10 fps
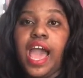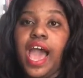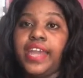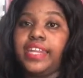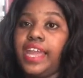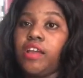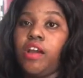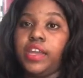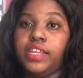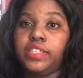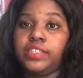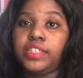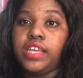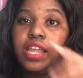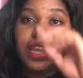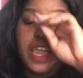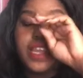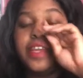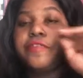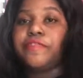and then I got it like
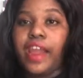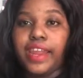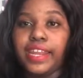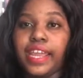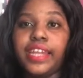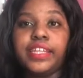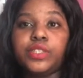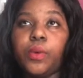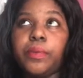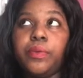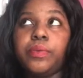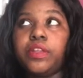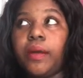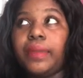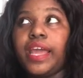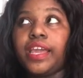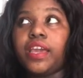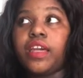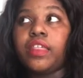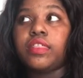the Friday, and they told me it would come like
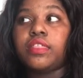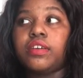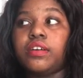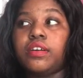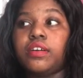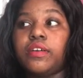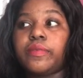the